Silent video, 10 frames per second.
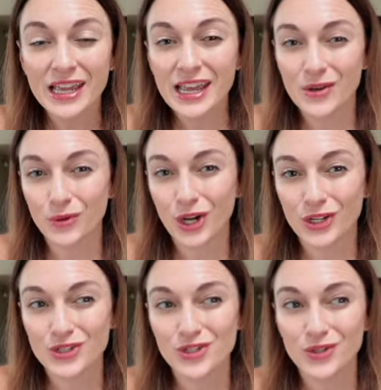in
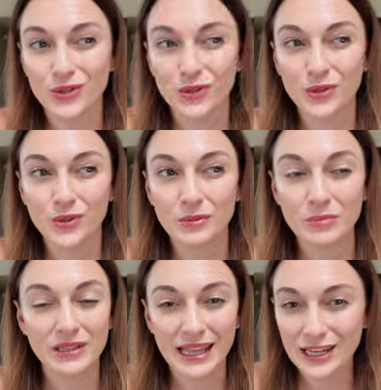regards to
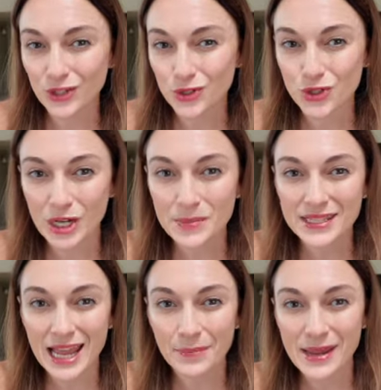planning your trips
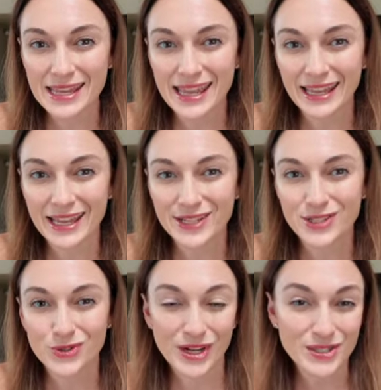and making it
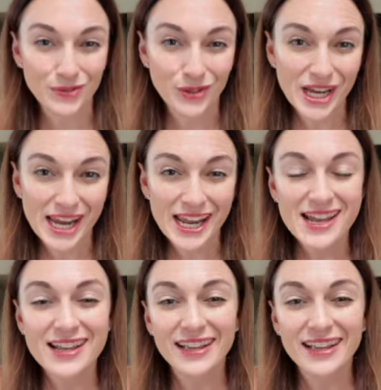stress-free.